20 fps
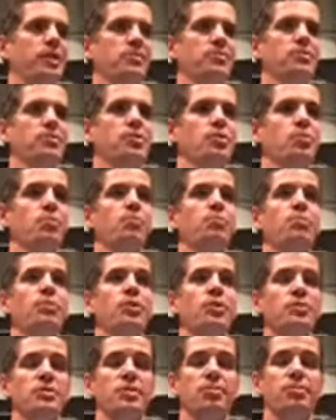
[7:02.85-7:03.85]
So
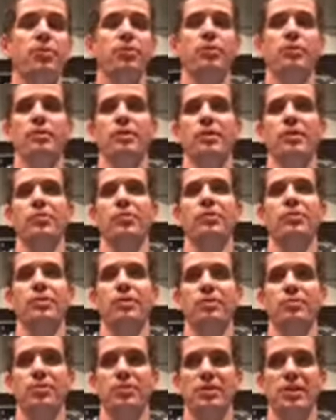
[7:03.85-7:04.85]
most importantly, we want
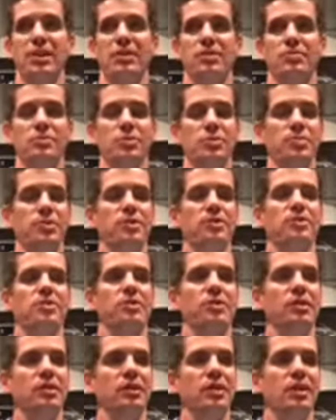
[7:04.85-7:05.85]
to protect them
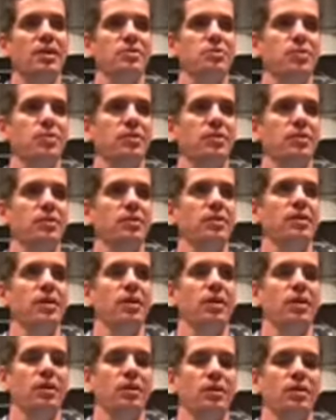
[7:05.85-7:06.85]
spiritually. That's what the
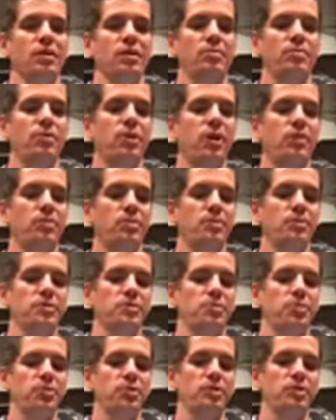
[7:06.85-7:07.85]
the proverb is
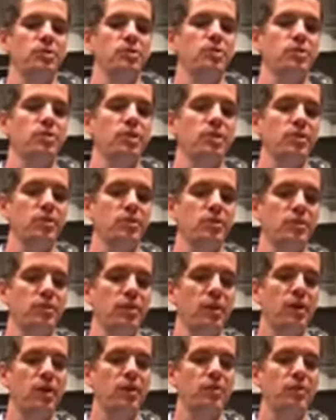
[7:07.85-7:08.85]
pointing to here. The
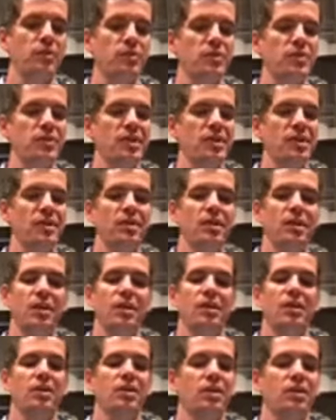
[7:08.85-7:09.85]
author is saying,
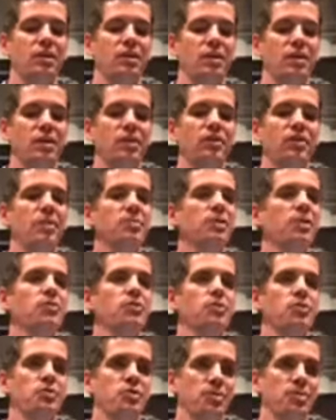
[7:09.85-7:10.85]
here, I'm giving
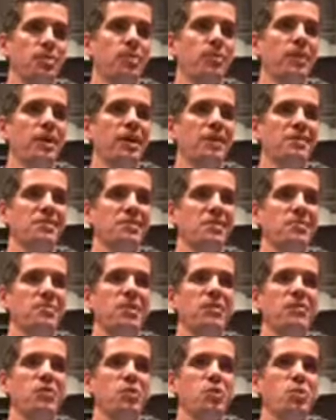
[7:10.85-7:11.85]
you some commands. I'm
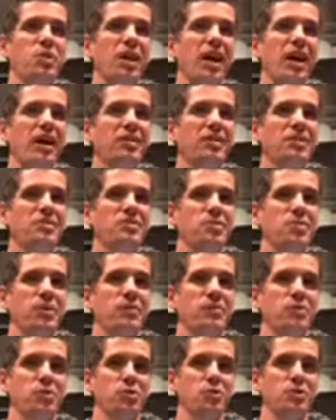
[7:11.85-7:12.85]
giving you guidelines. I'm
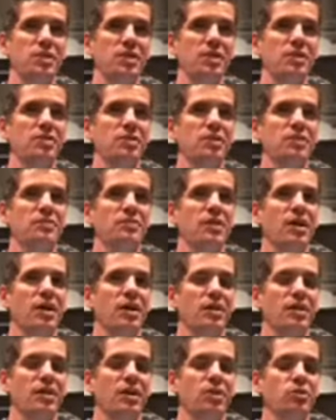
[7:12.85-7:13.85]
giving you teachings.
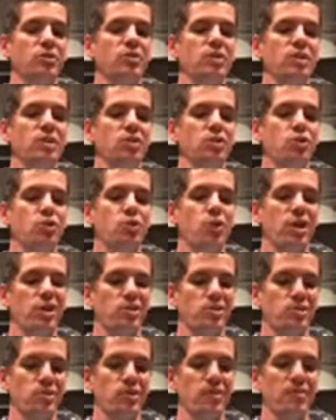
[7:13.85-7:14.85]
Now you need to treasure
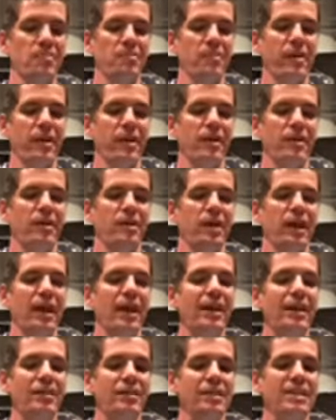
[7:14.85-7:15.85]
them
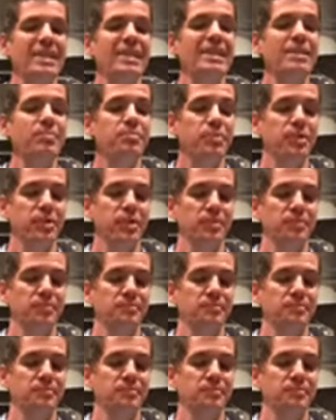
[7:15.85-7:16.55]
and keep them.